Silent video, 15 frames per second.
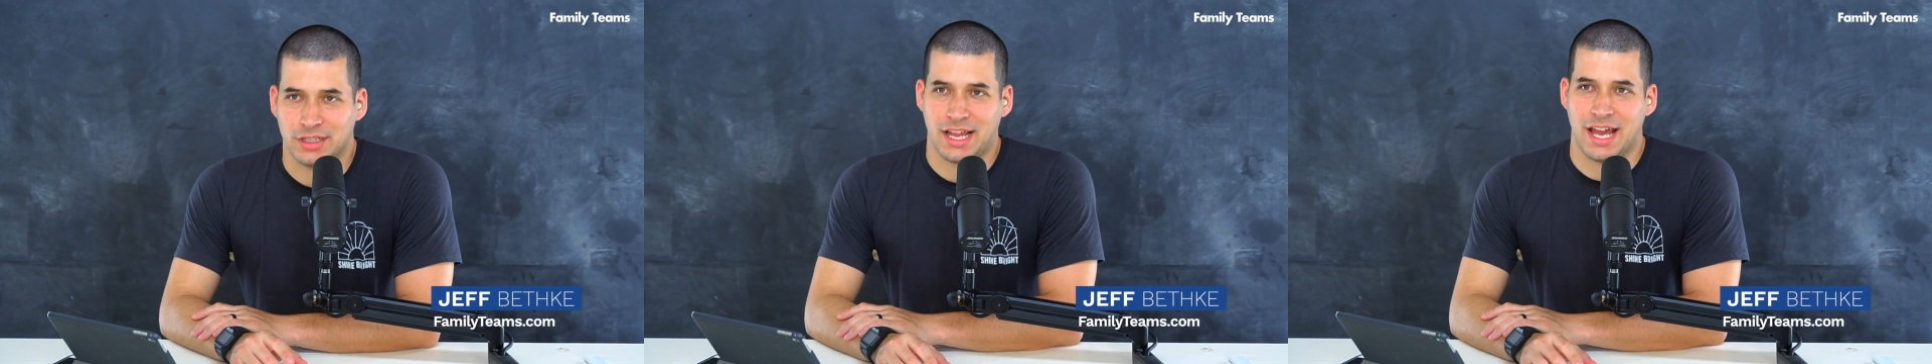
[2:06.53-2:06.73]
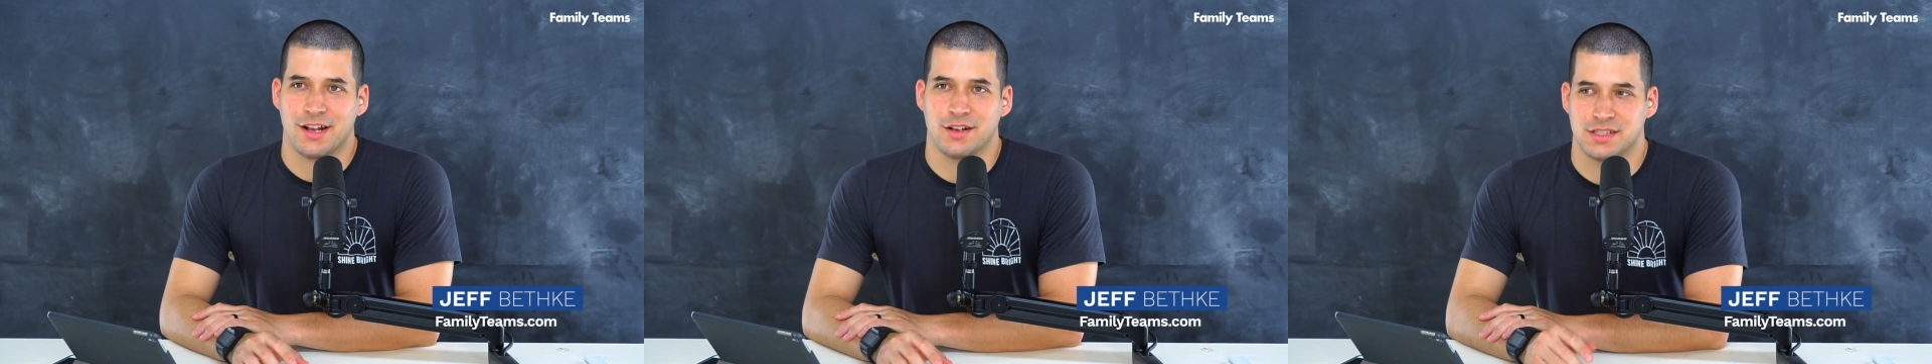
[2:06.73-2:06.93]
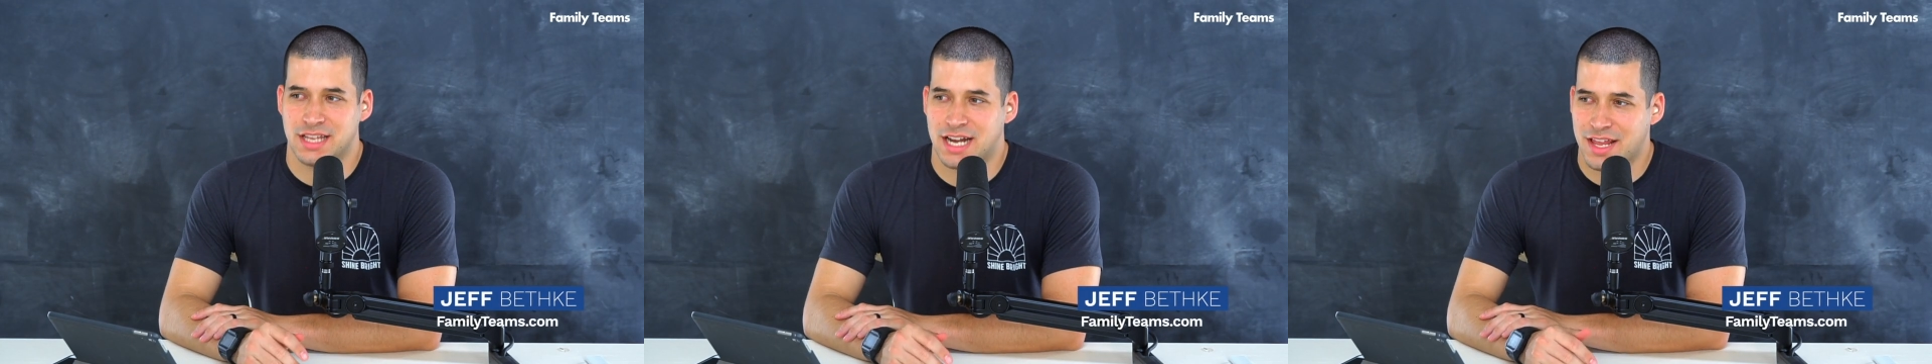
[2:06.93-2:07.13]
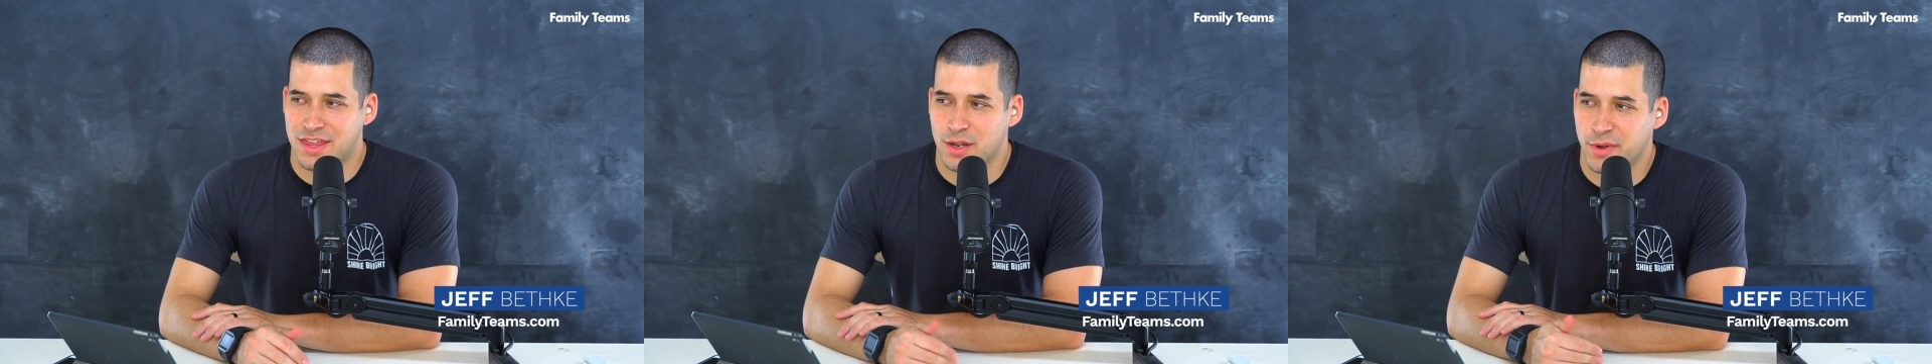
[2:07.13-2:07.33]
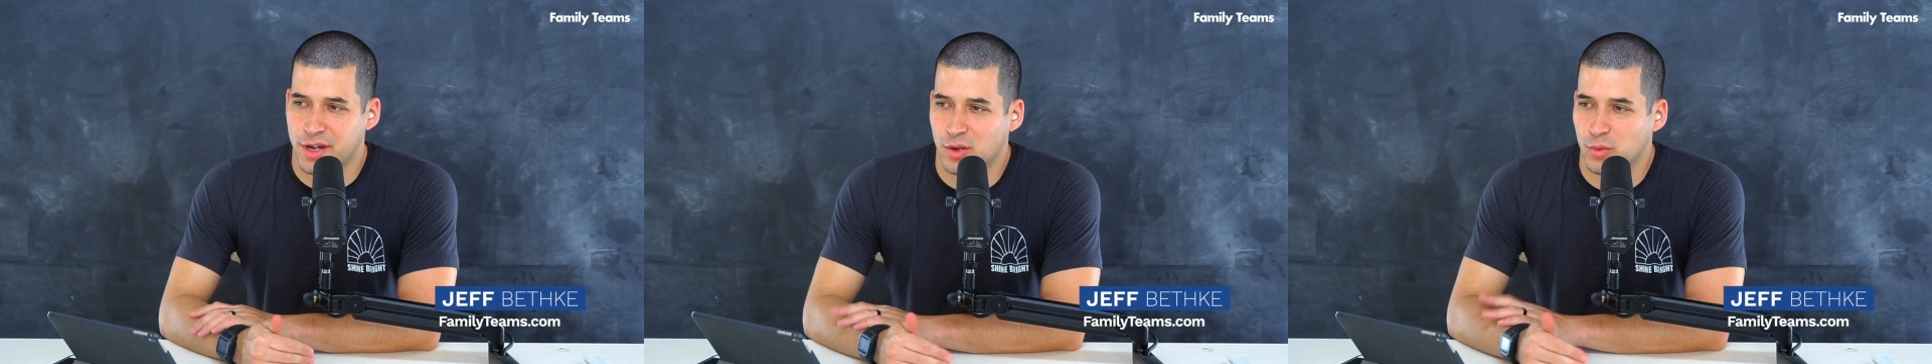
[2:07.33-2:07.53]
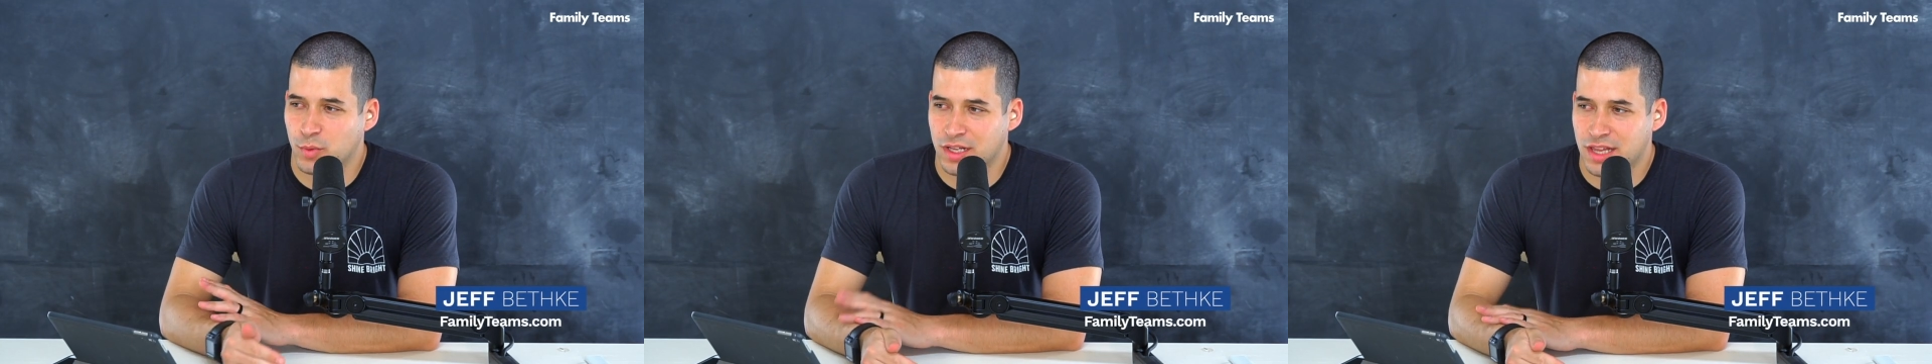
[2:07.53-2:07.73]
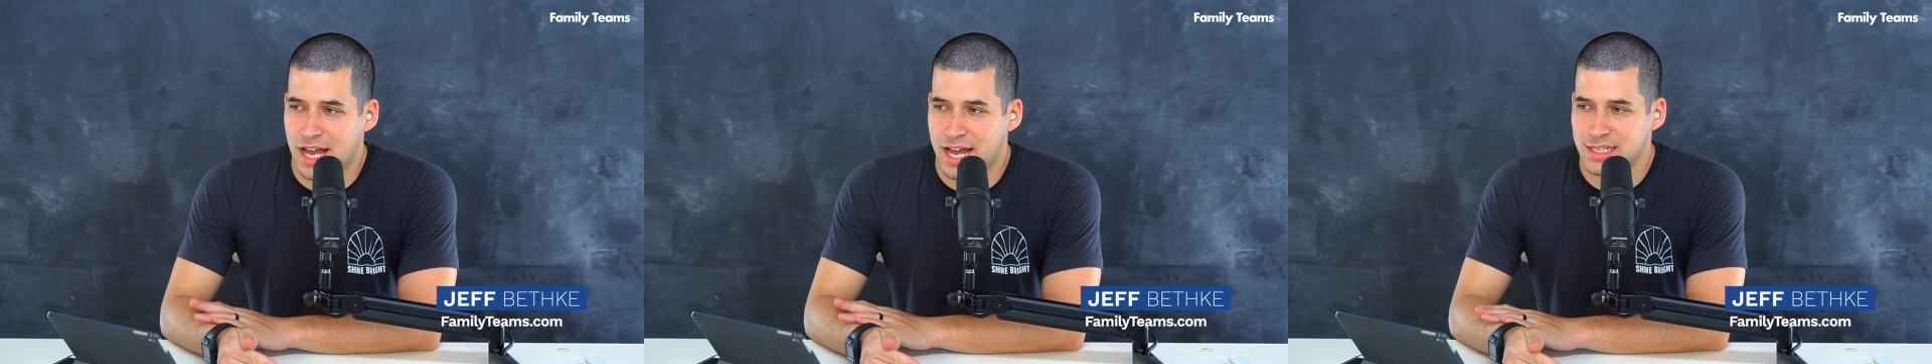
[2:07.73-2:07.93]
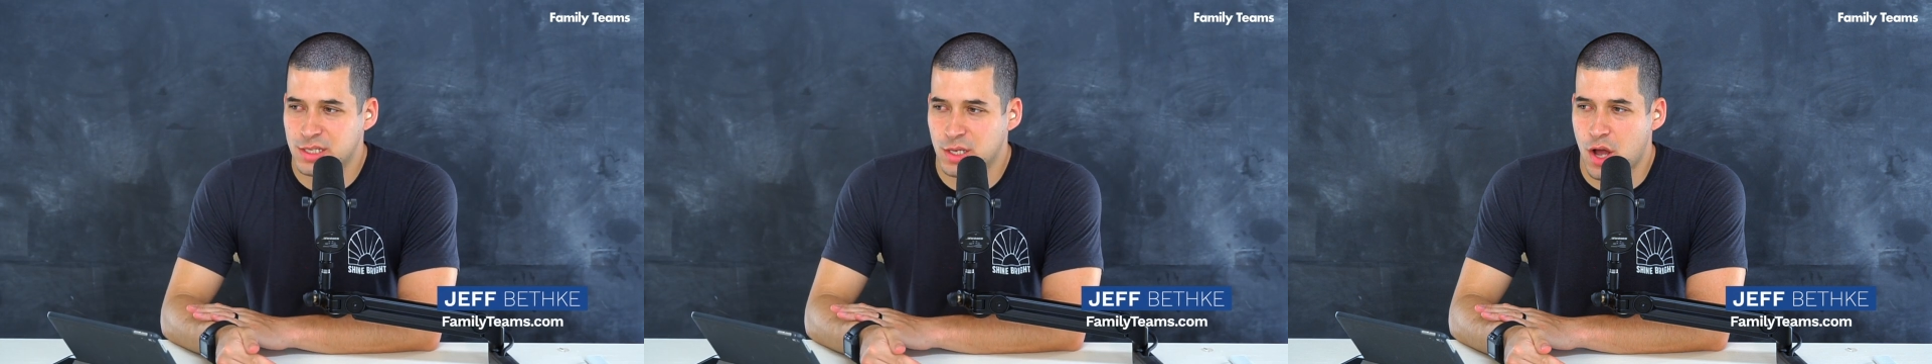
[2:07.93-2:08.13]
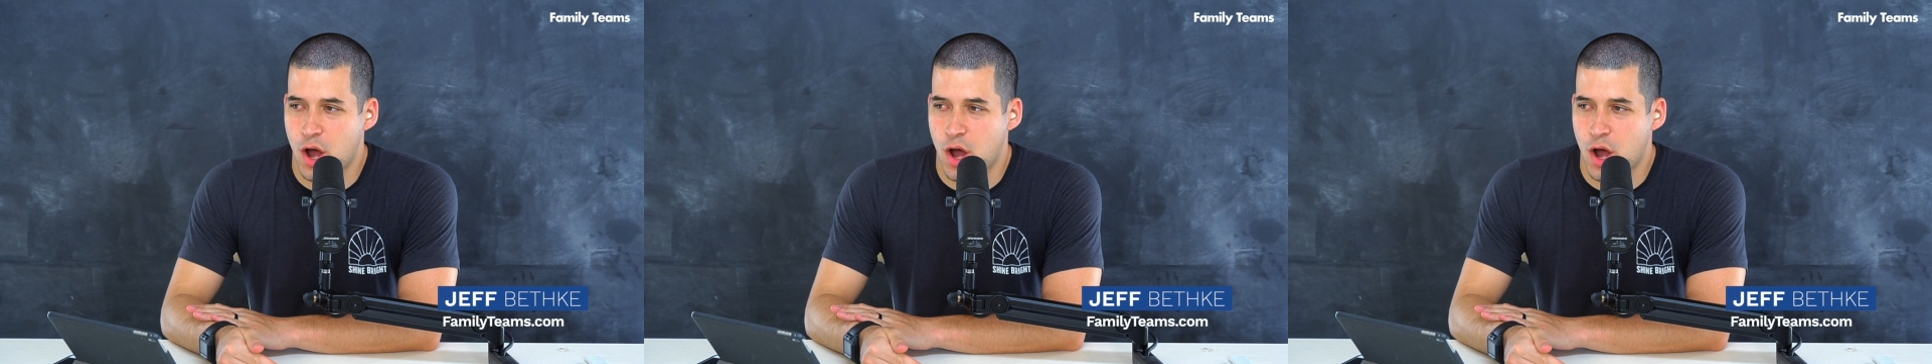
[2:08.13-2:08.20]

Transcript: layers that I think we don't realize